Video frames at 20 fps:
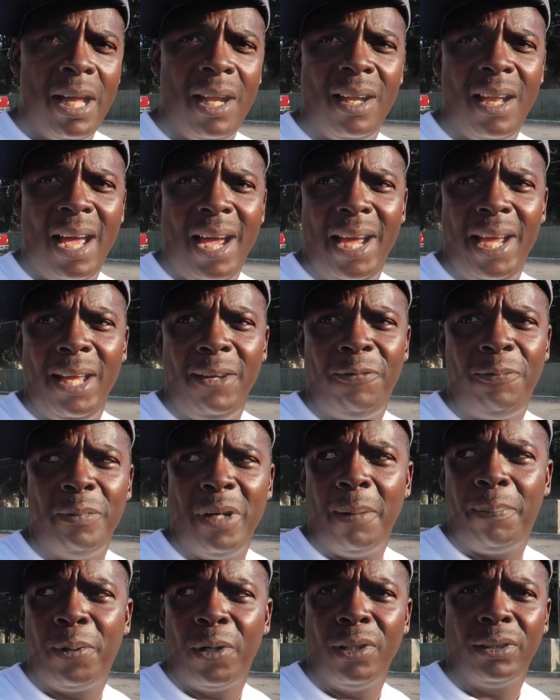my life,
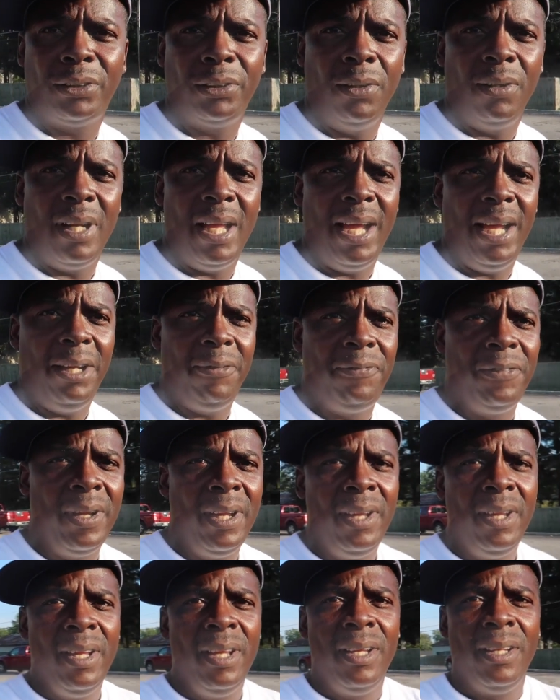my personal life,
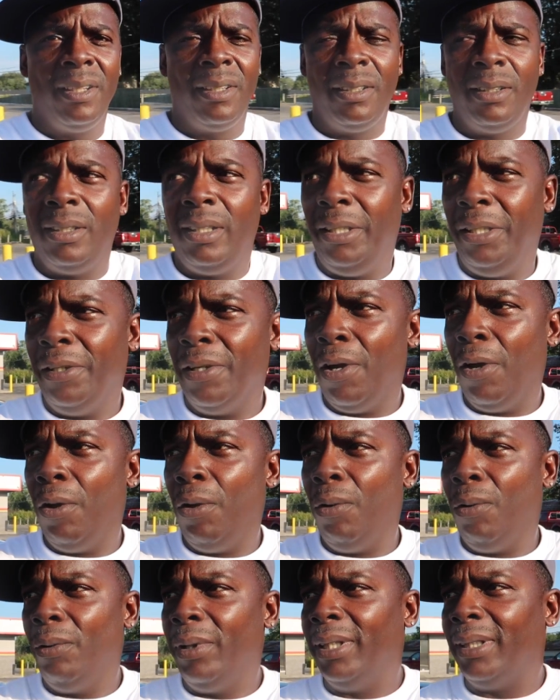you know,